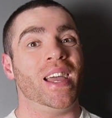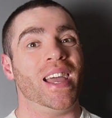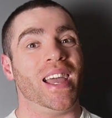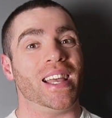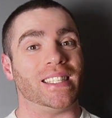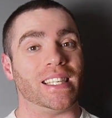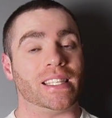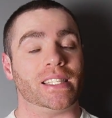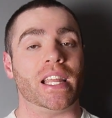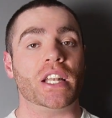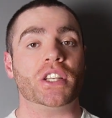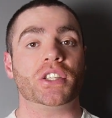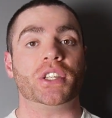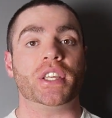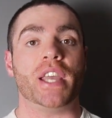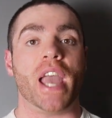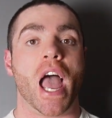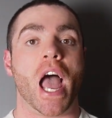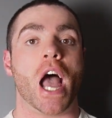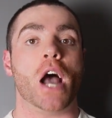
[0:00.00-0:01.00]
it's
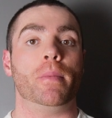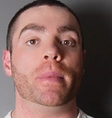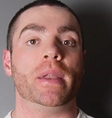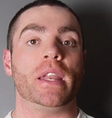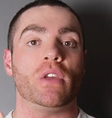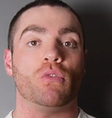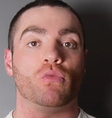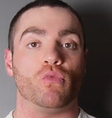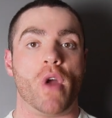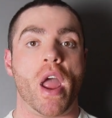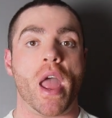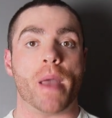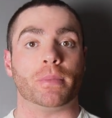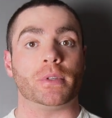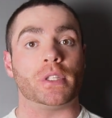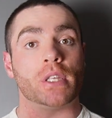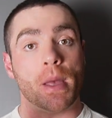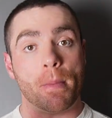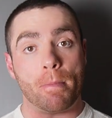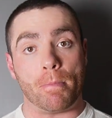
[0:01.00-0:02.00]
essentially how many
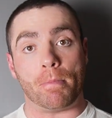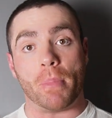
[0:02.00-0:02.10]
reps